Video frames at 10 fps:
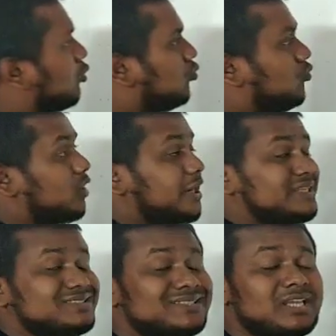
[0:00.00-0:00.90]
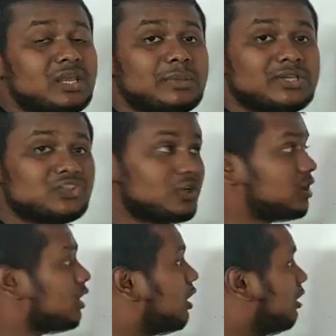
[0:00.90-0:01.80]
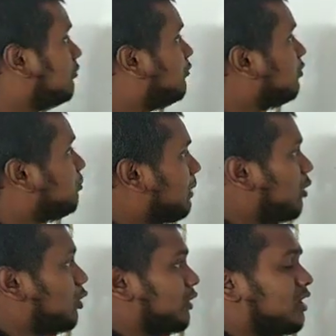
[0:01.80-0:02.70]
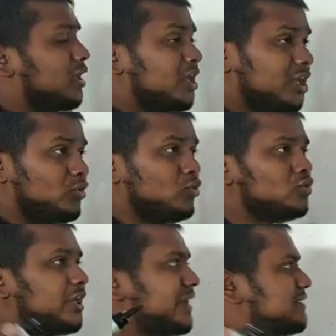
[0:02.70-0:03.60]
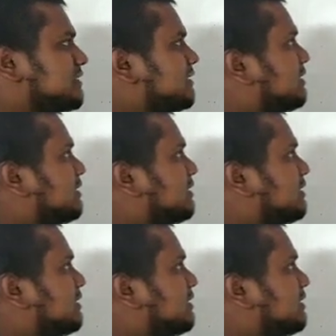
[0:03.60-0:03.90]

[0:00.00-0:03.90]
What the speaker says: what is the dimension of power? You know that